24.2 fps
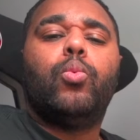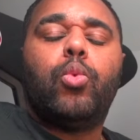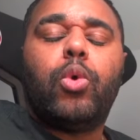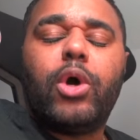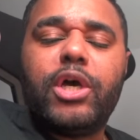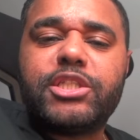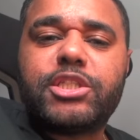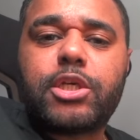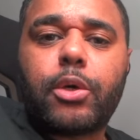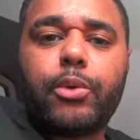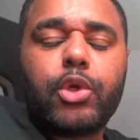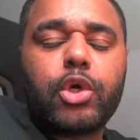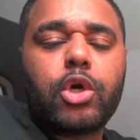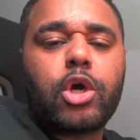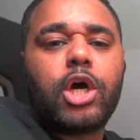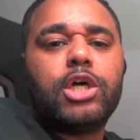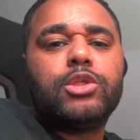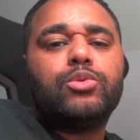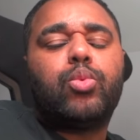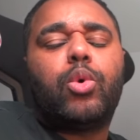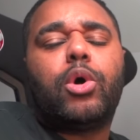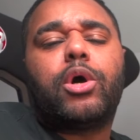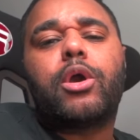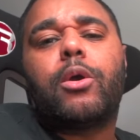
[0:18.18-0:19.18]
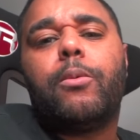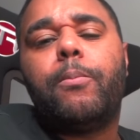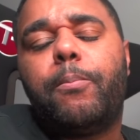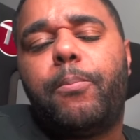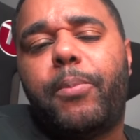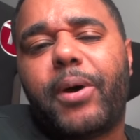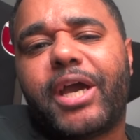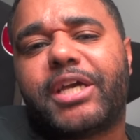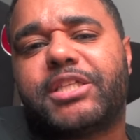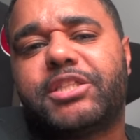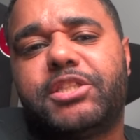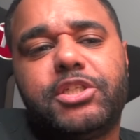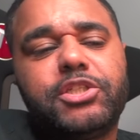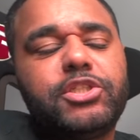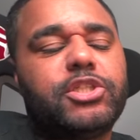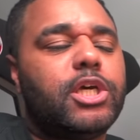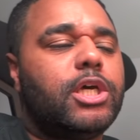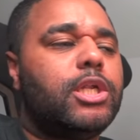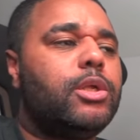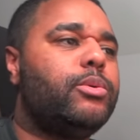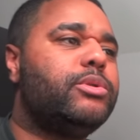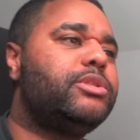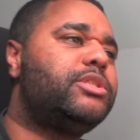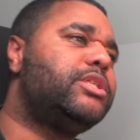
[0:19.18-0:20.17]
What is going on guys, welcome back to the
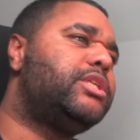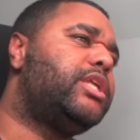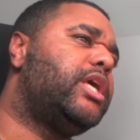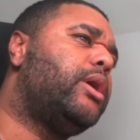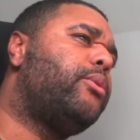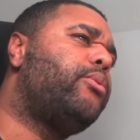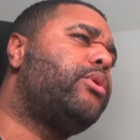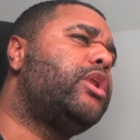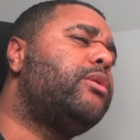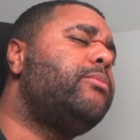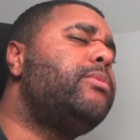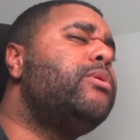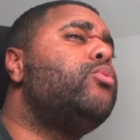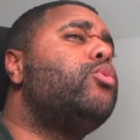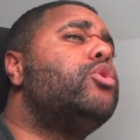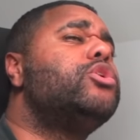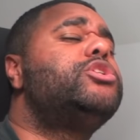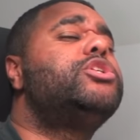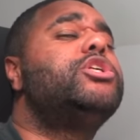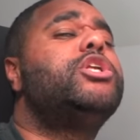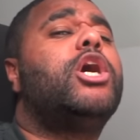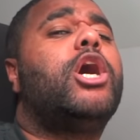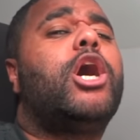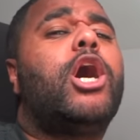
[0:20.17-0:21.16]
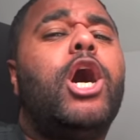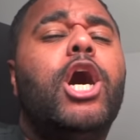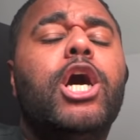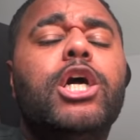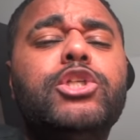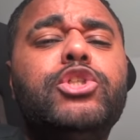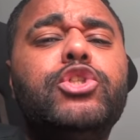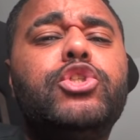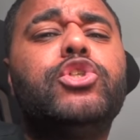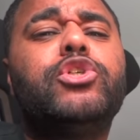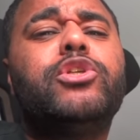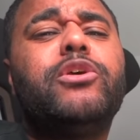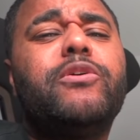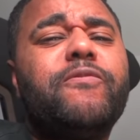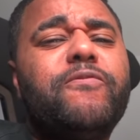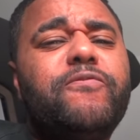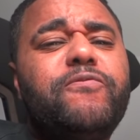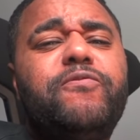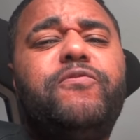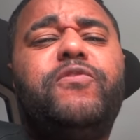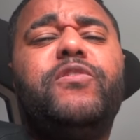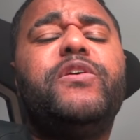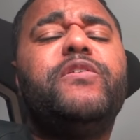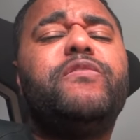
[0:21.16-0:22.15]
channel and today we're going to be watching
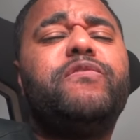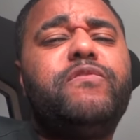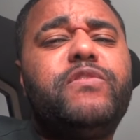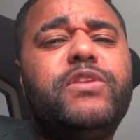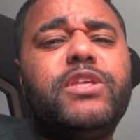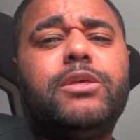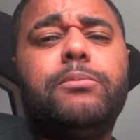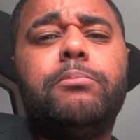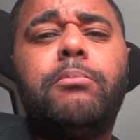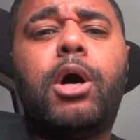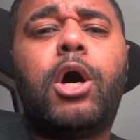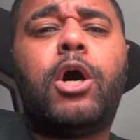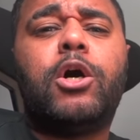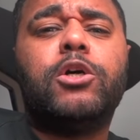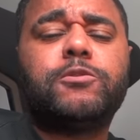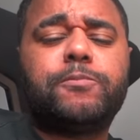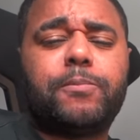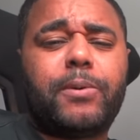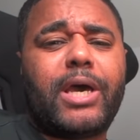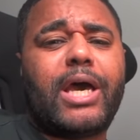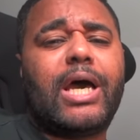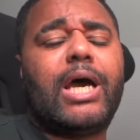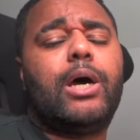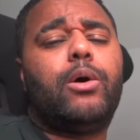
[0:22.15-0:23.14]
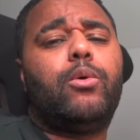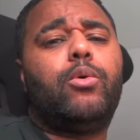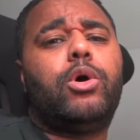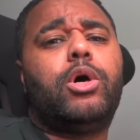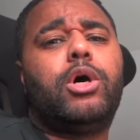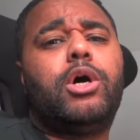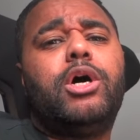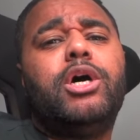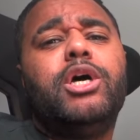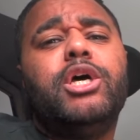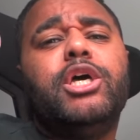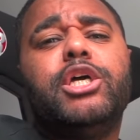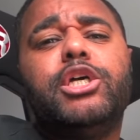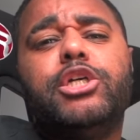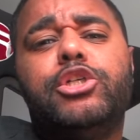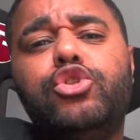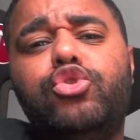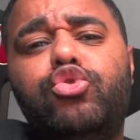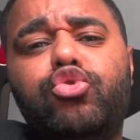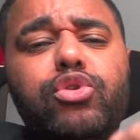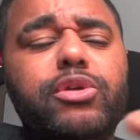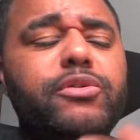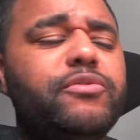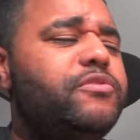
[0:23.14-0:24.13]
150 miles per hour
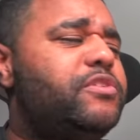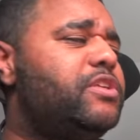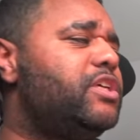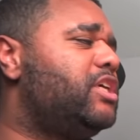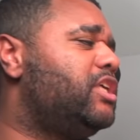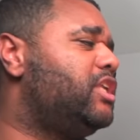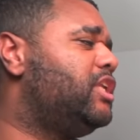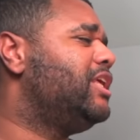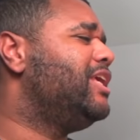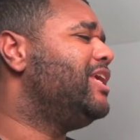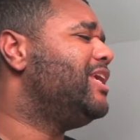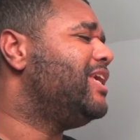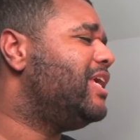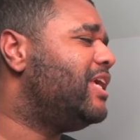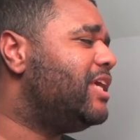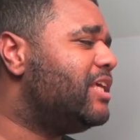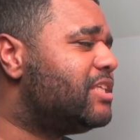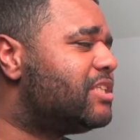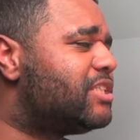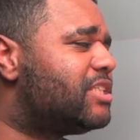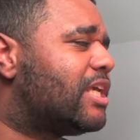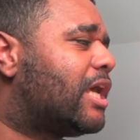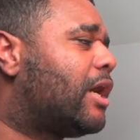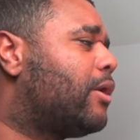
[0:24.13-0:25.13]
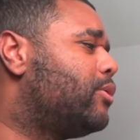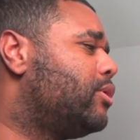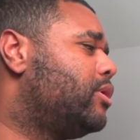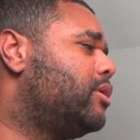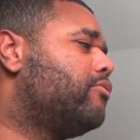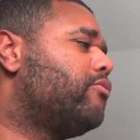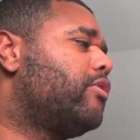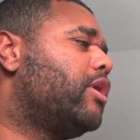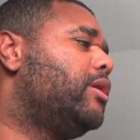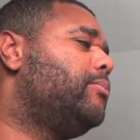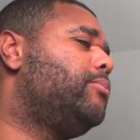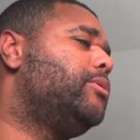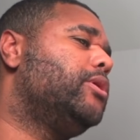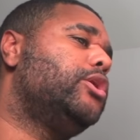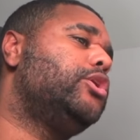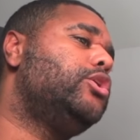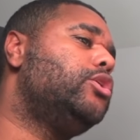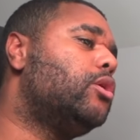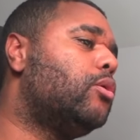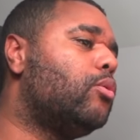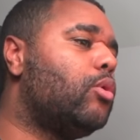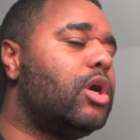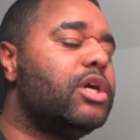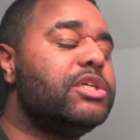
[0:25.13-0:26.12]
drifting in Saudi Arabia.
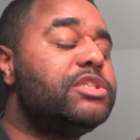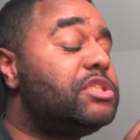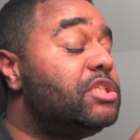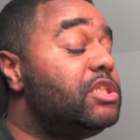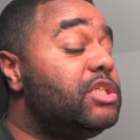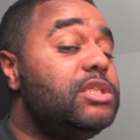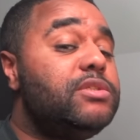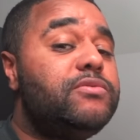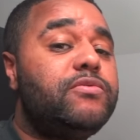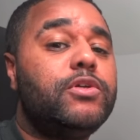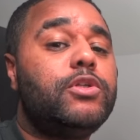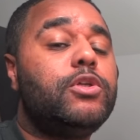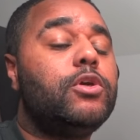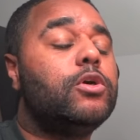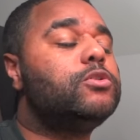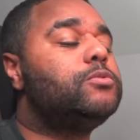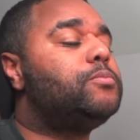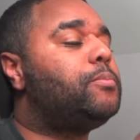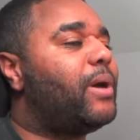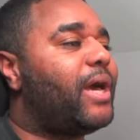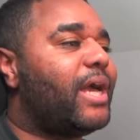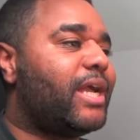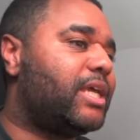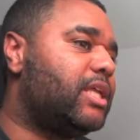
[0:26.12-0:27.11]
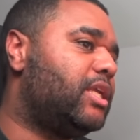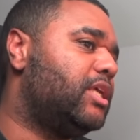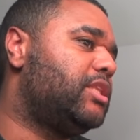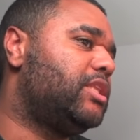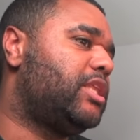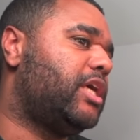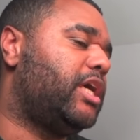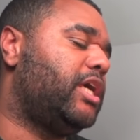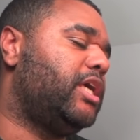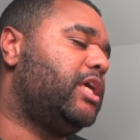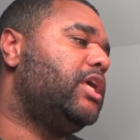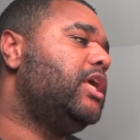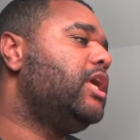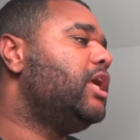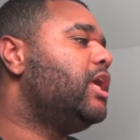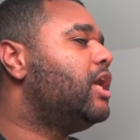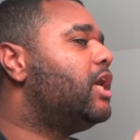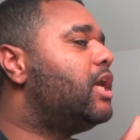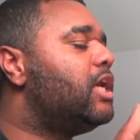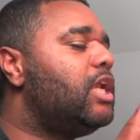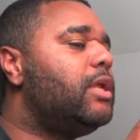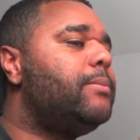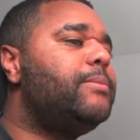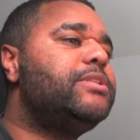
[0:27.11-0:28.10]
You know what, I see these videos back in the day
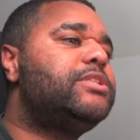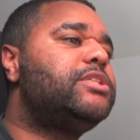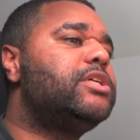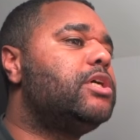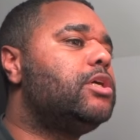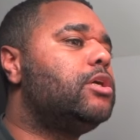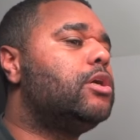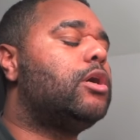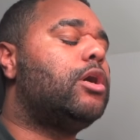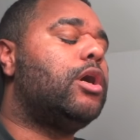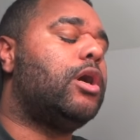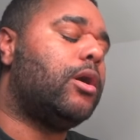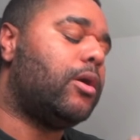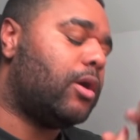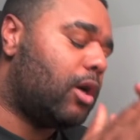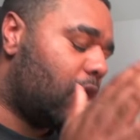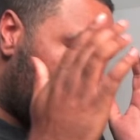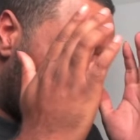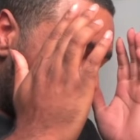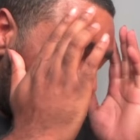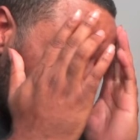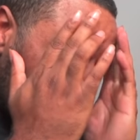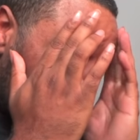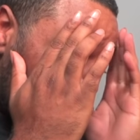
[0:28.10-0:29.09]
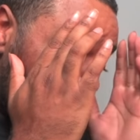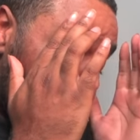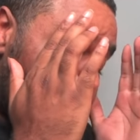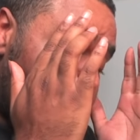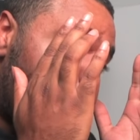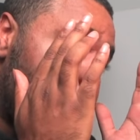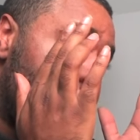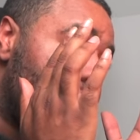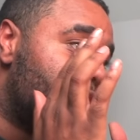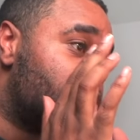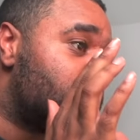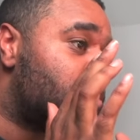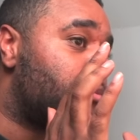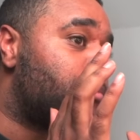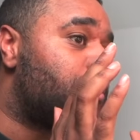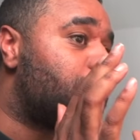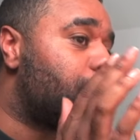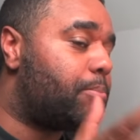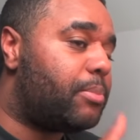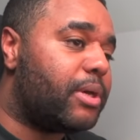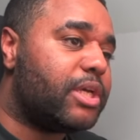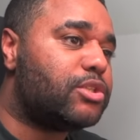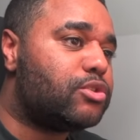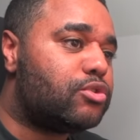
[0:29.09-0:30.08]
and let me tell you, I, I don't know if these are some of
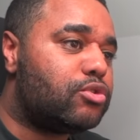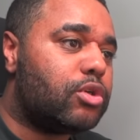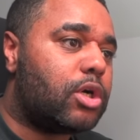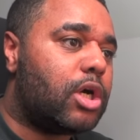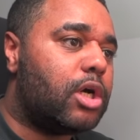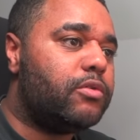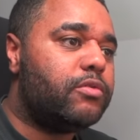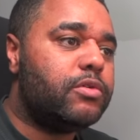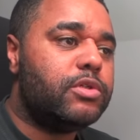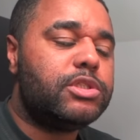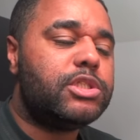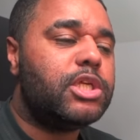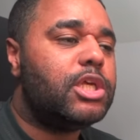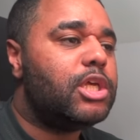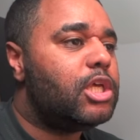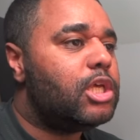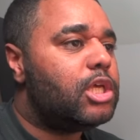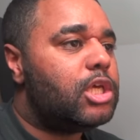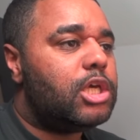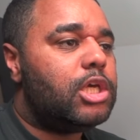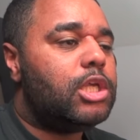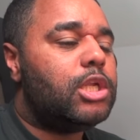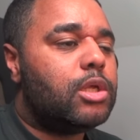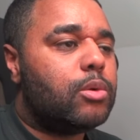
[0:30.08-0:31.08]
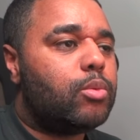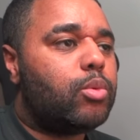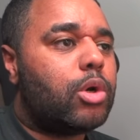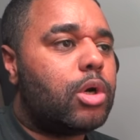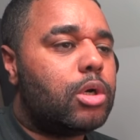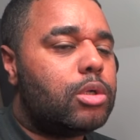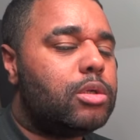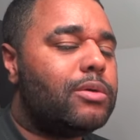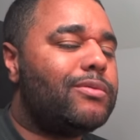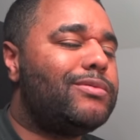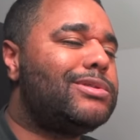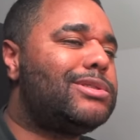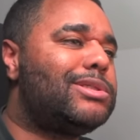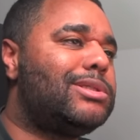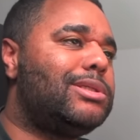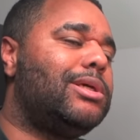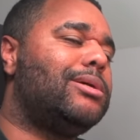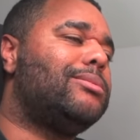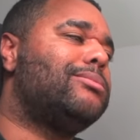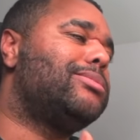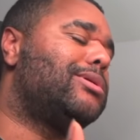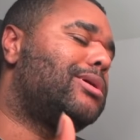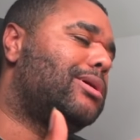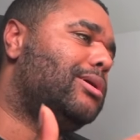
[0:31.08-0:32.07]
the best drivers in the world. Obviously
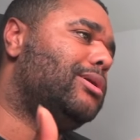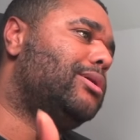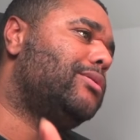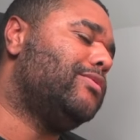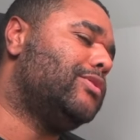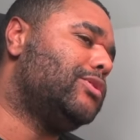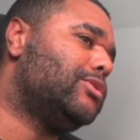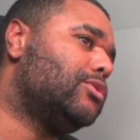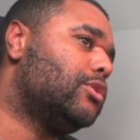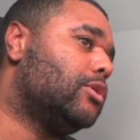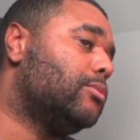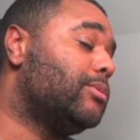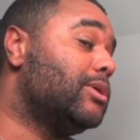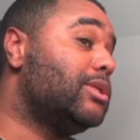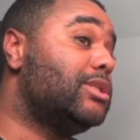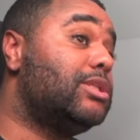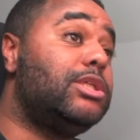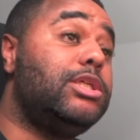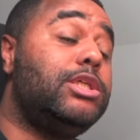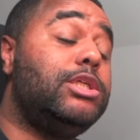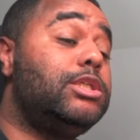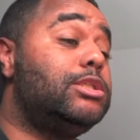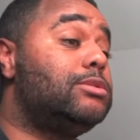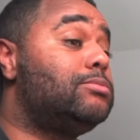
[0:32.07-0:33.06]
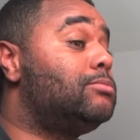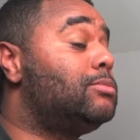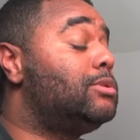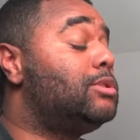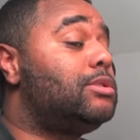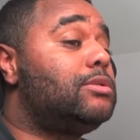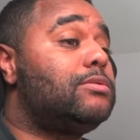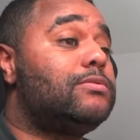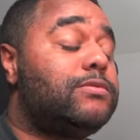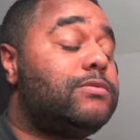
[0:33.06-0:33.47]
I'm going over the top but these mono,